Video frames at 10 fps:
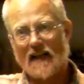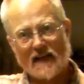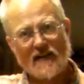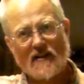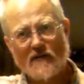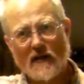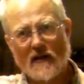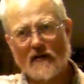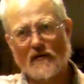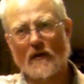And in these
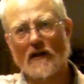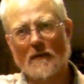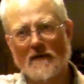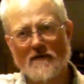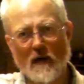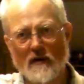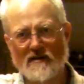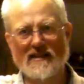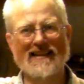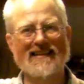videos we're going to be focusing